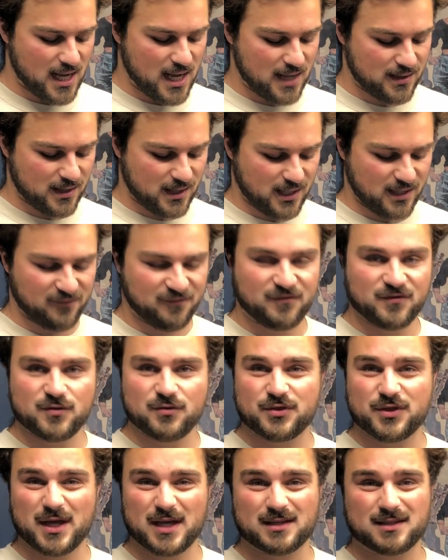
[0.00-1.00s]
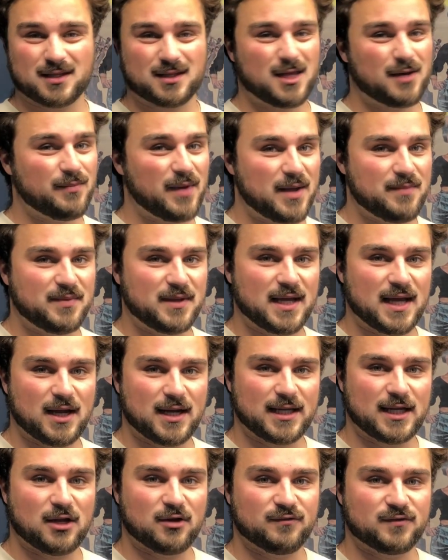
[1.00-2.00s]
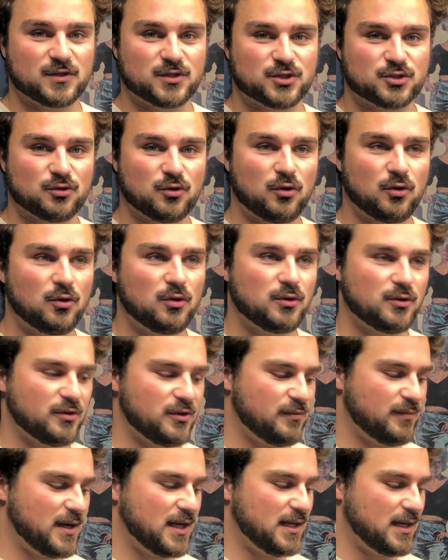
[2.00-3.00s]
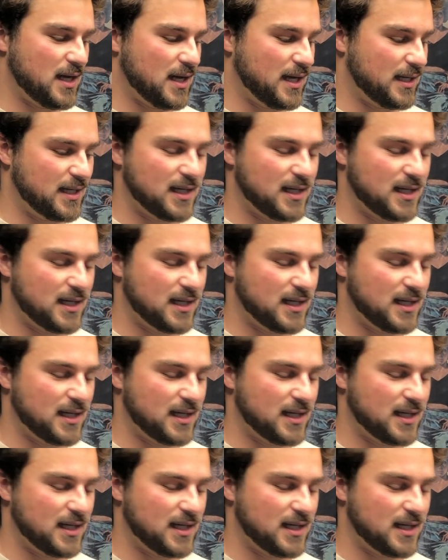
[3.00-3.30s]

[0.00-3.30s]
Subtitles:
And then if you think that they might be getting out of control or they might